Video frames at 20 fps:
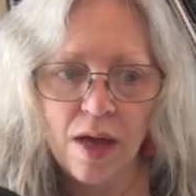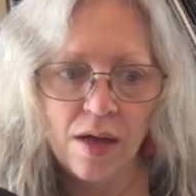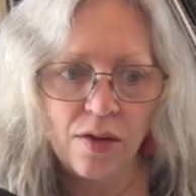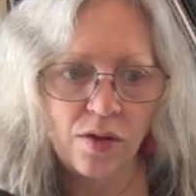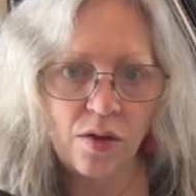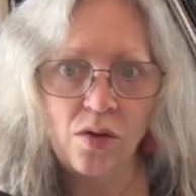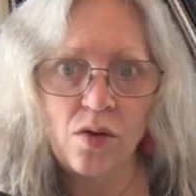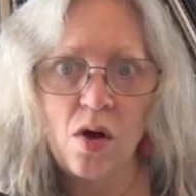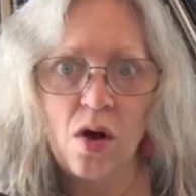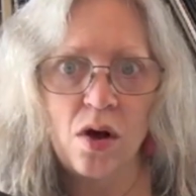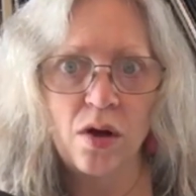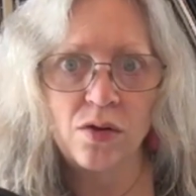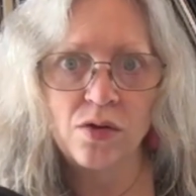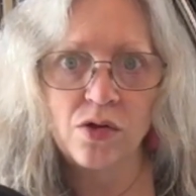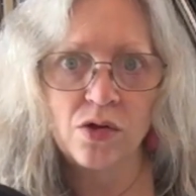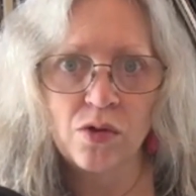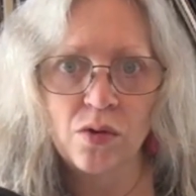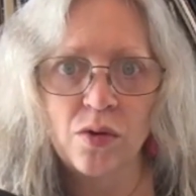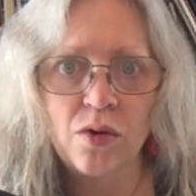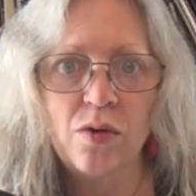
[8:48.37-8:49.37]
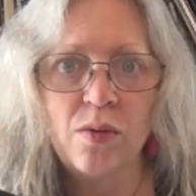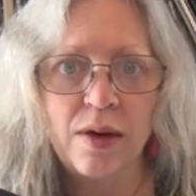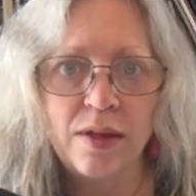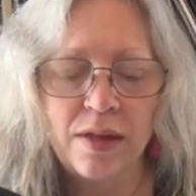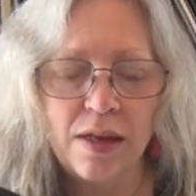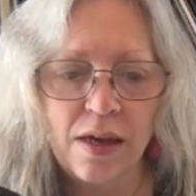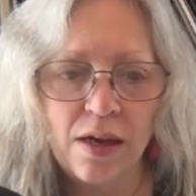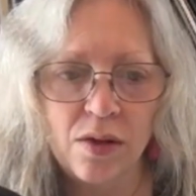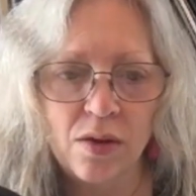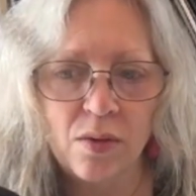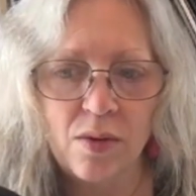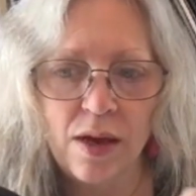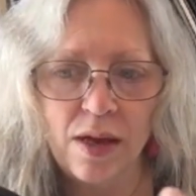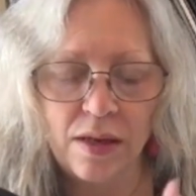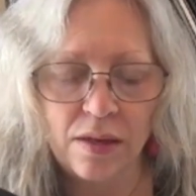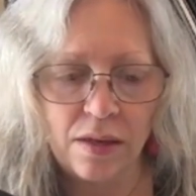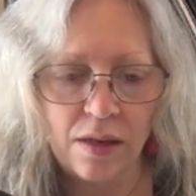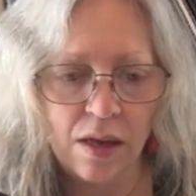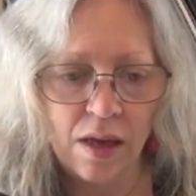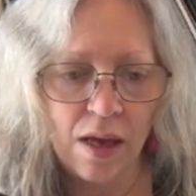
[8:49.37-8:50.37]
the long screw on the other
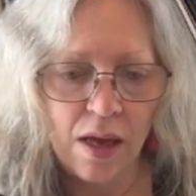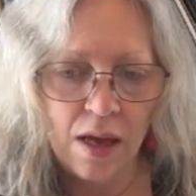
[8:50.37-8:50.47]
end.